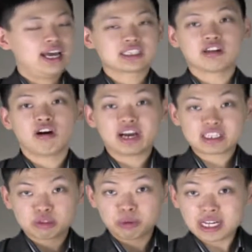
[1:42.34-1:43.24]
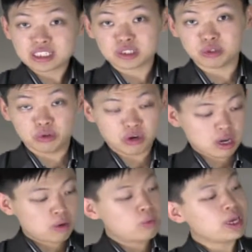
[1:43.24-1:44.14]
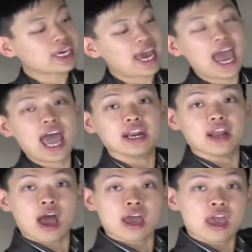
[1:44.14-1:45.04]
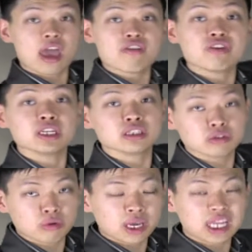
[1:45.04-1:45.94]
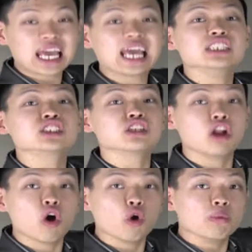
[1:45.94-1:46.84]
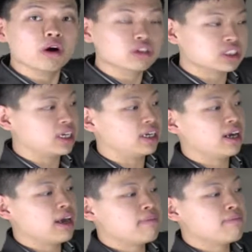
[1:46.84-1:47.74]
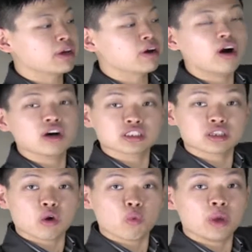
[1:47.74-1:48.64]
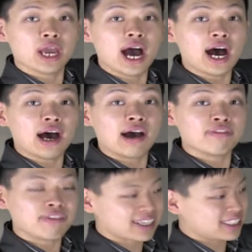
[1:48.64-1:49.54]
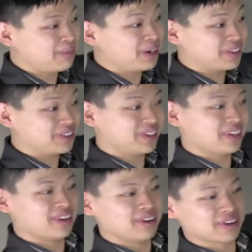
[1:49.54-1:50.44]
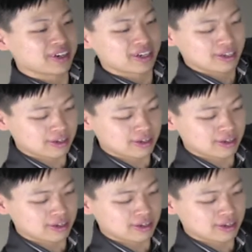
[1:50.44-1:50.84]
as long as we want to, we can even do it in slow motion because we are flexible. Look,